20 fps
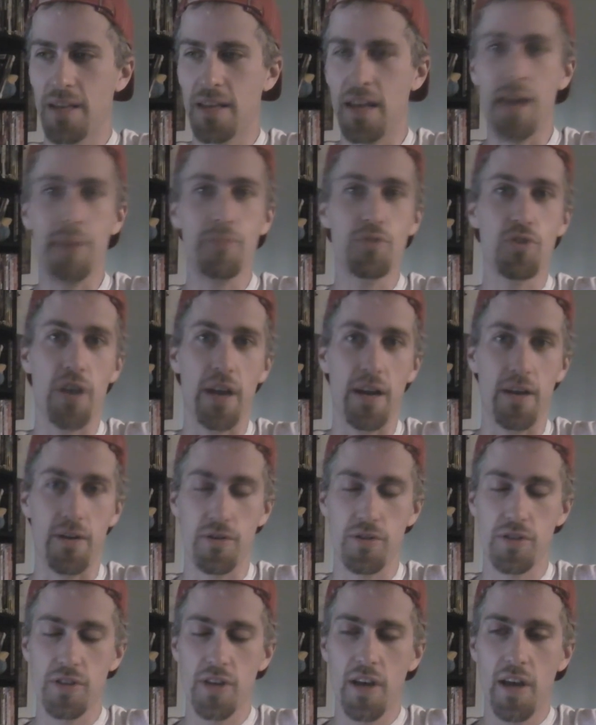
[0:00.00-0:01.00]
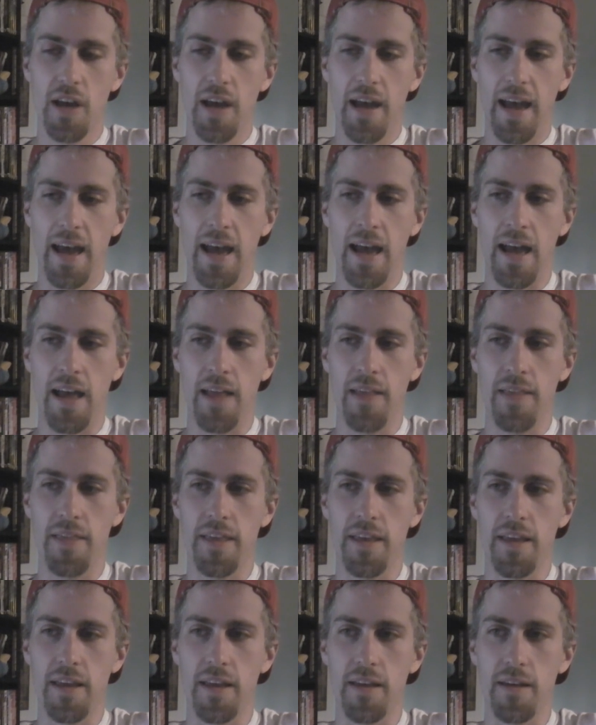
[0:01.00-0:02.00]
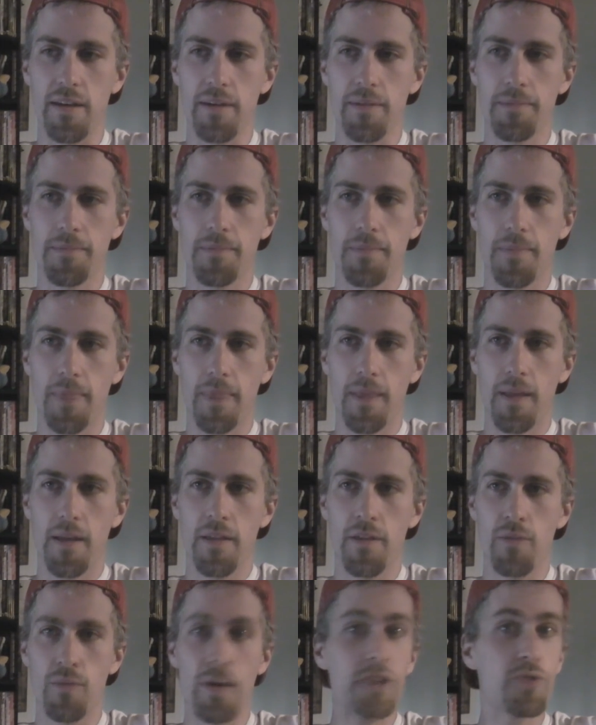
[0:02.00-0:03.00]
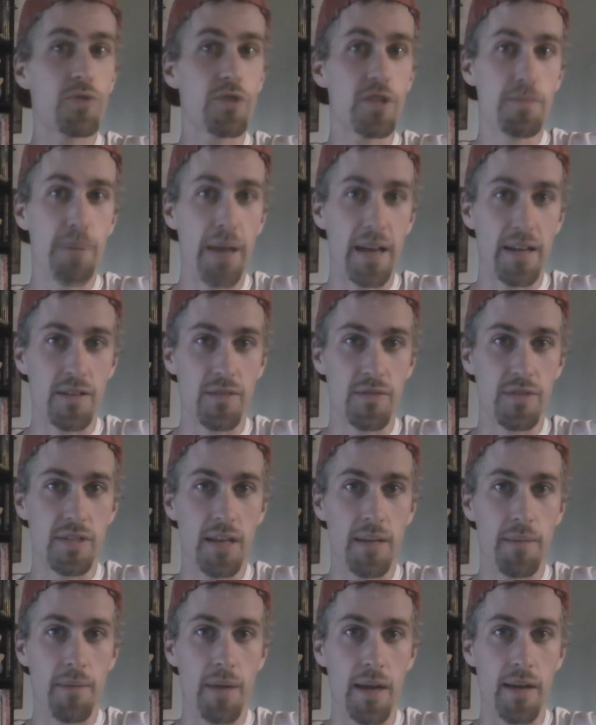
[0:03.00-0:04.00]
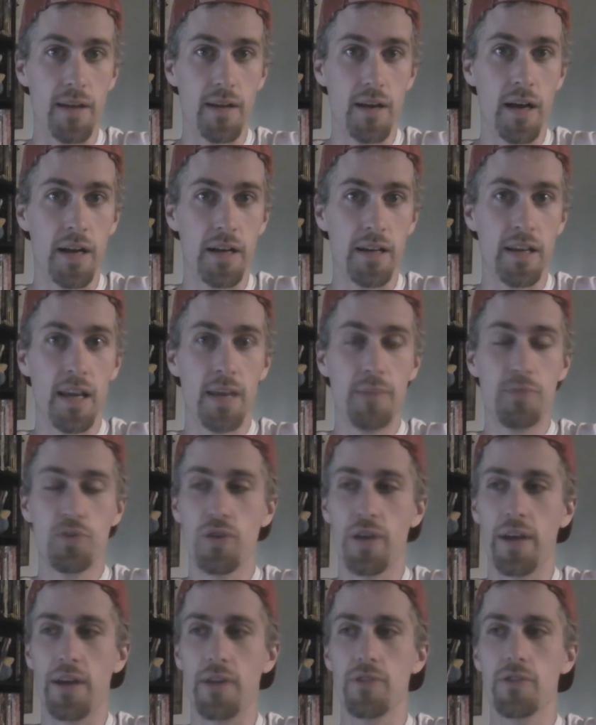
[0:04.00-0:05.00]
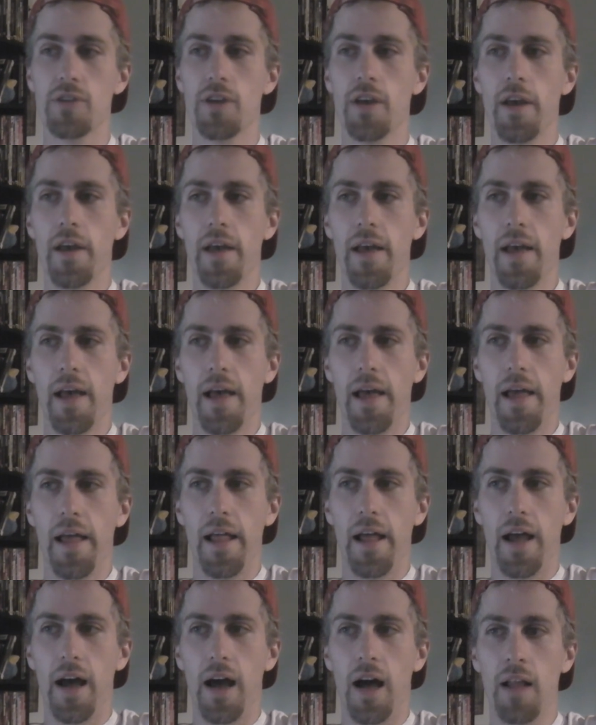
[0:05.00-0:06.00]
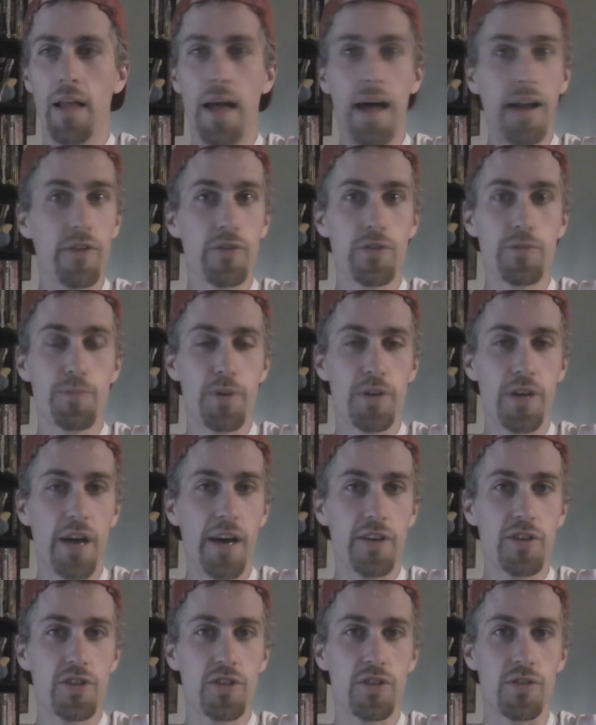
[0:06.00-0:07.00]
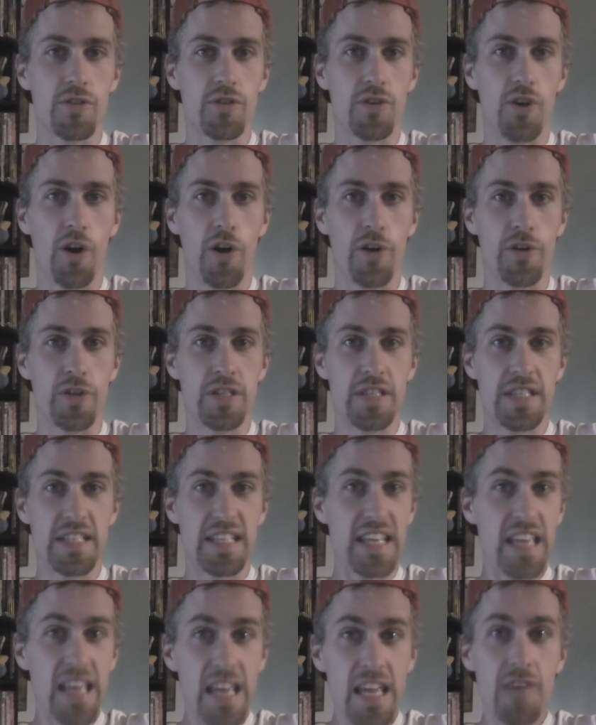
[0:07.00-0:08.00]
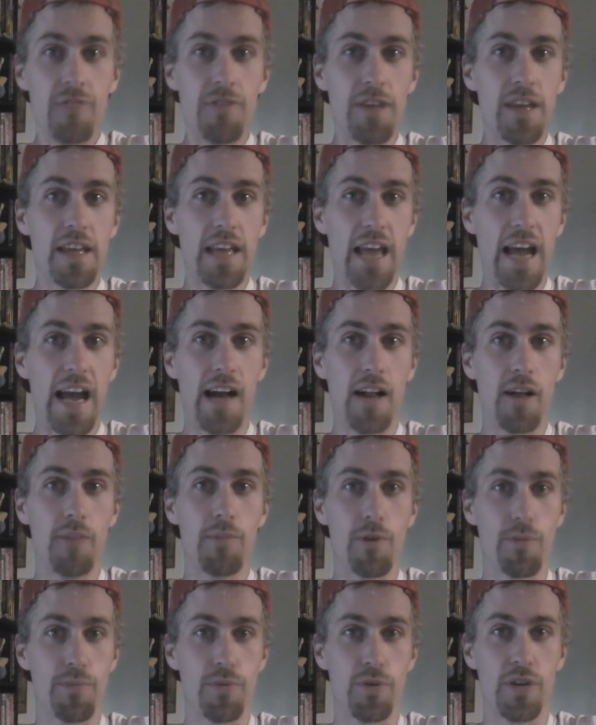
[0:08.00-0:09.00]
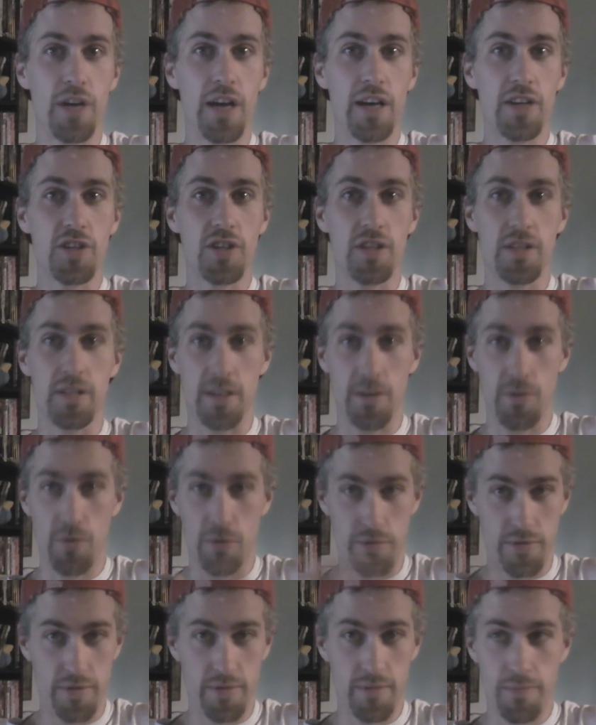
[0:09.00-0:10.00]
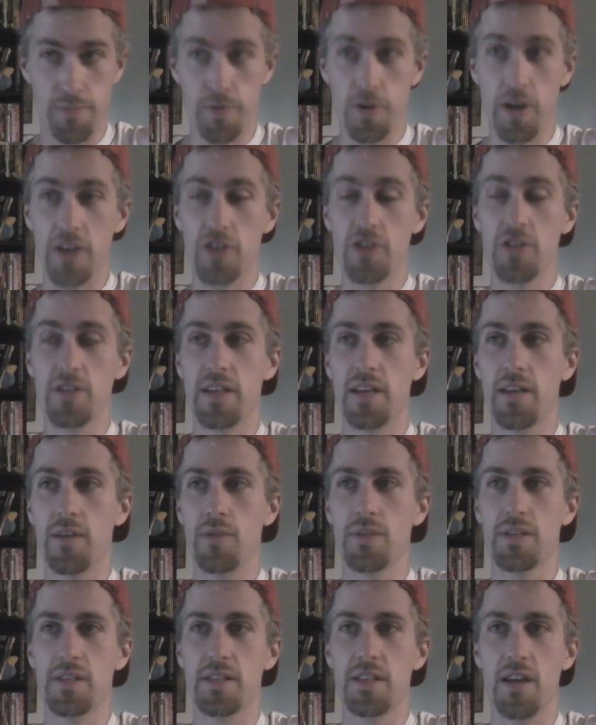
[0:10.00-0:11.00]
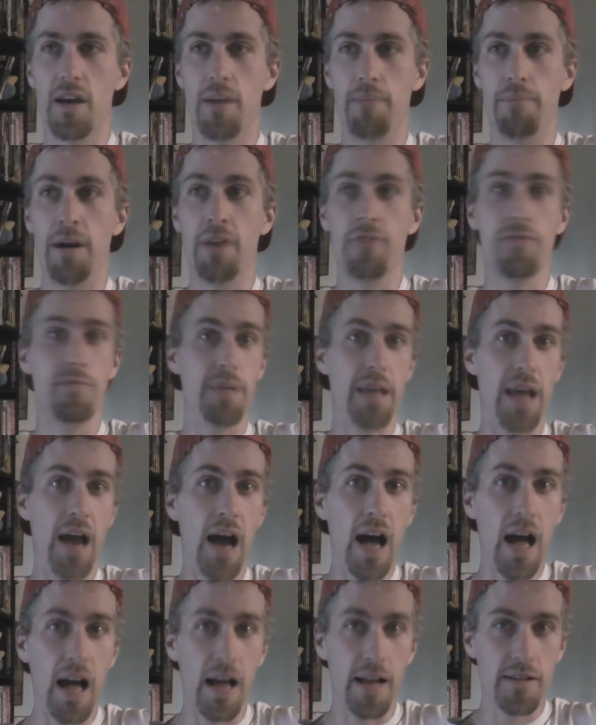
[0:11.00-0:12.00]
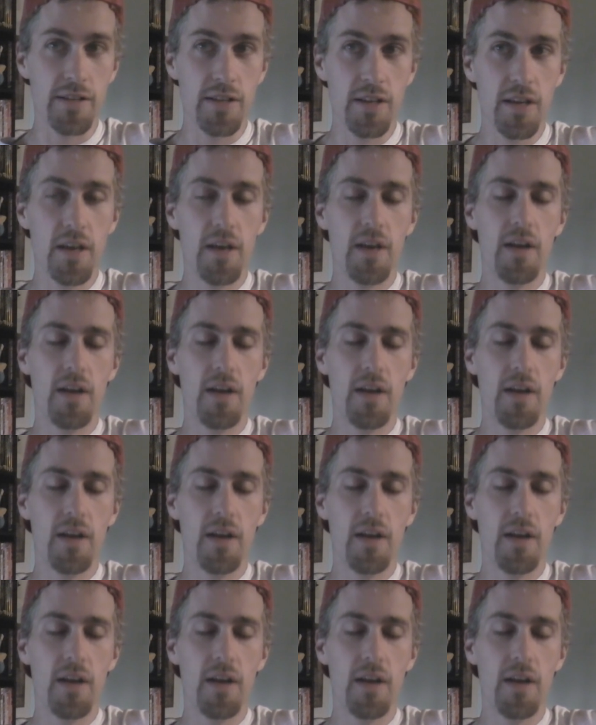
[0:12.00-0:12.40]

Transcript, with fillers: Game Trailers, and the retrospectives they make on Game Trailers. A lot of those productions are TV caliber productions. They were productions that you would see above and beyond